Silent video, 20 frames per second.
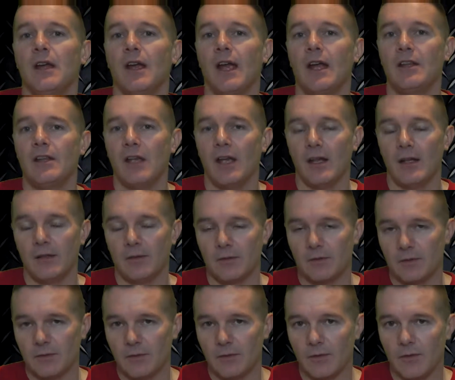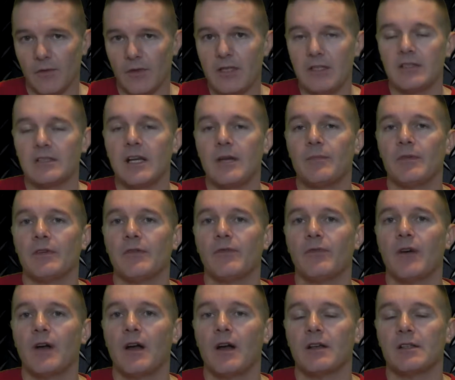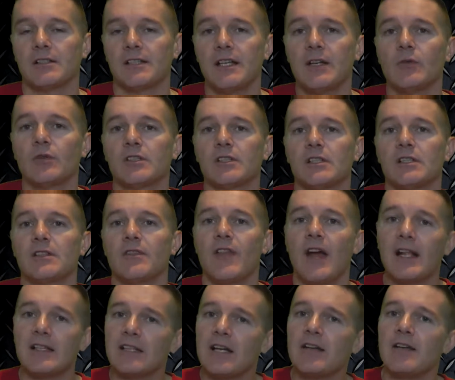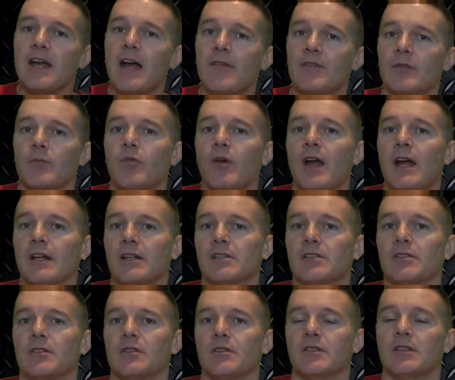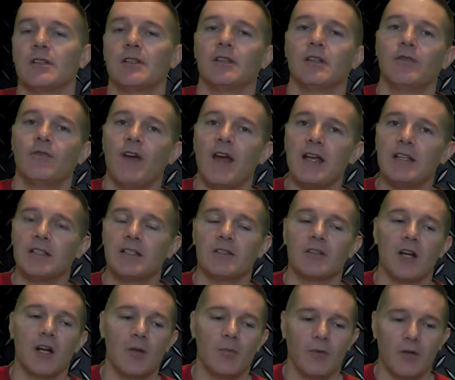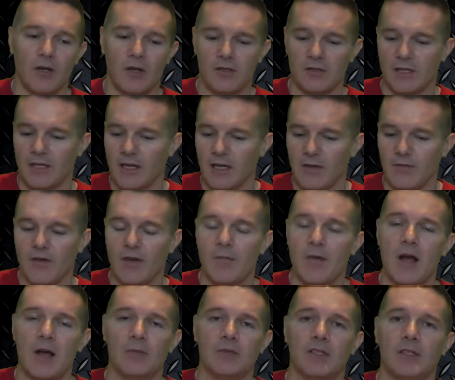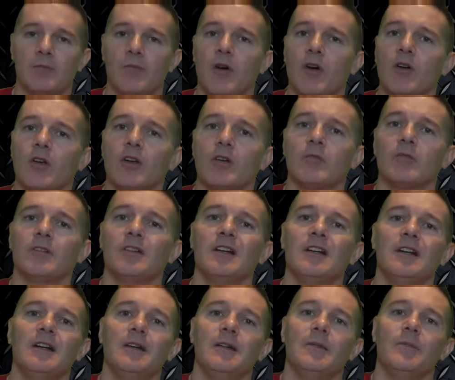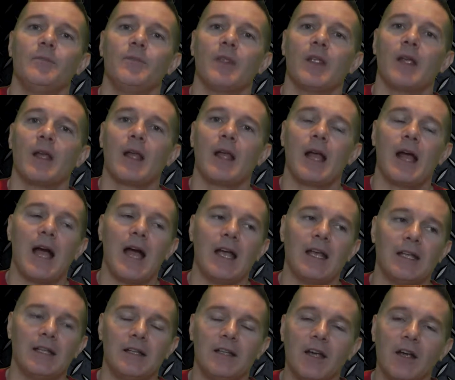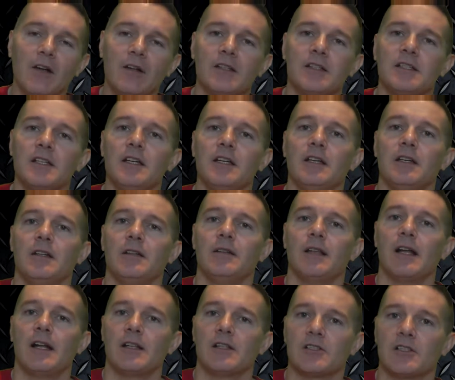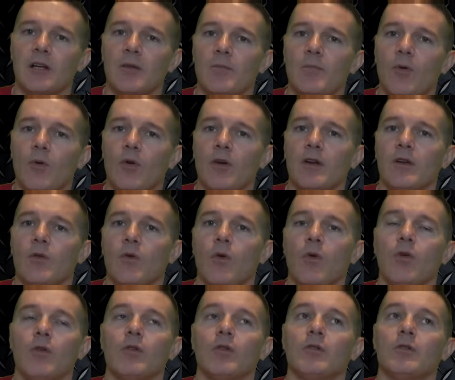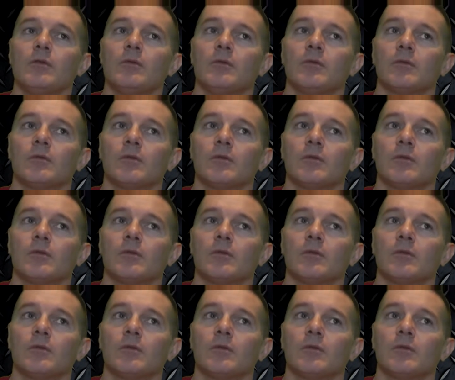and these type of sequences, that's how you have to practice those. The fast guitar players like Yngwie Malmsteen, Paul Gilbert, I can guarantee that at some point, or